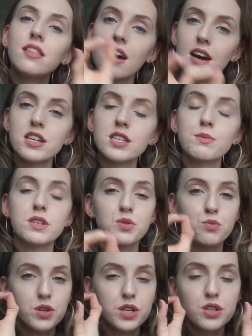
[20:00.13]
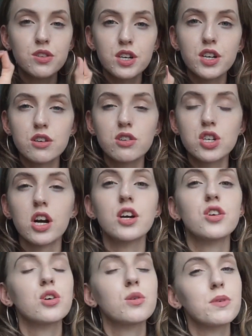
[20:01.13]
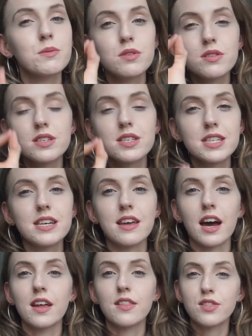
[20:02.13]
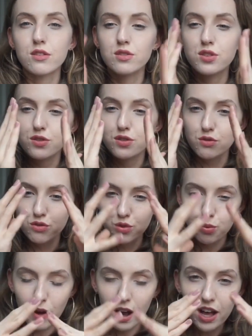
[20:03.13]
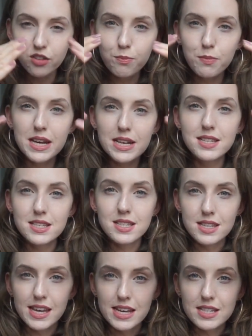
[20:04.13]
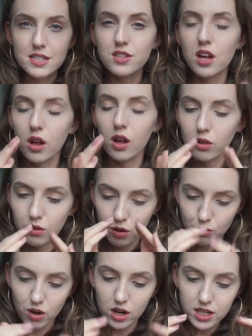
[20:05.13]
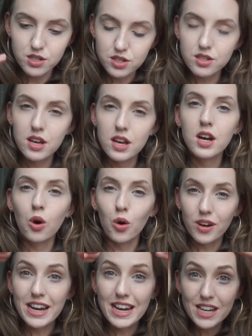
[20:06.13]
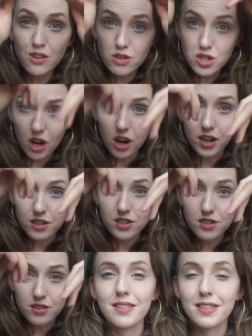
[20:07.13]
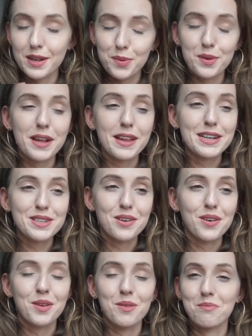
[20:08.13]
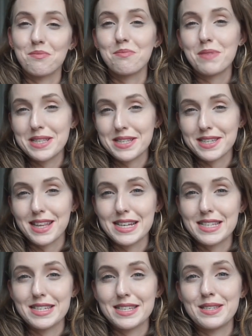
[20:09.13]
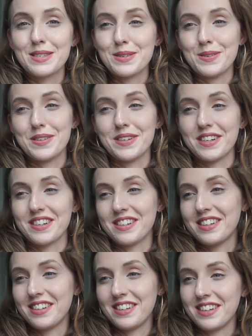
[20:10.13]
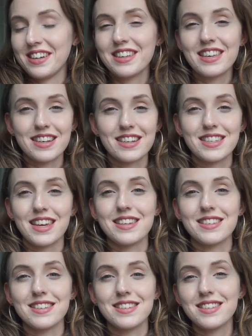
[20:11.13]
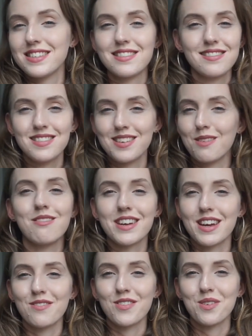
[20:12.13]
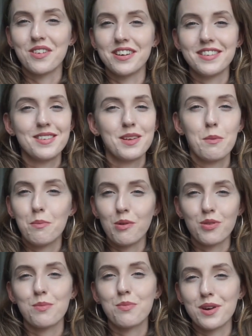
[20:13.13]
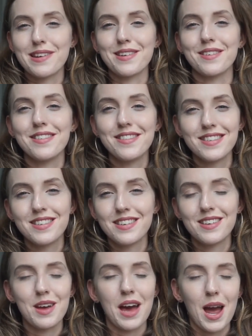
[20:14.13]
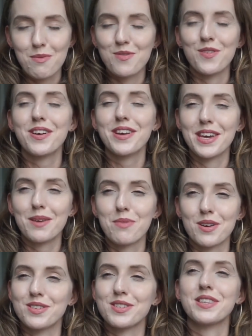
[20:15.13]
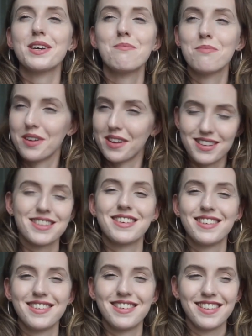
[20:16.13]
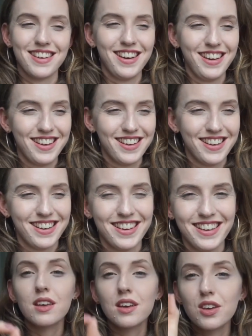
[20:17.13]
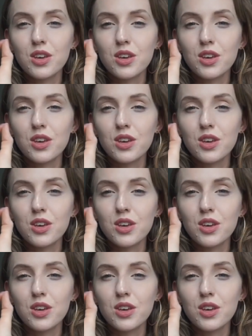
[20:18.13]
house, because when you look at your chart, you'll be able to see that there's 12 pizza slices around or in your chart. That's what I like to call them, pizza slices or cake slices, whatever one. Both are pretty good. I prefer cake personally, but you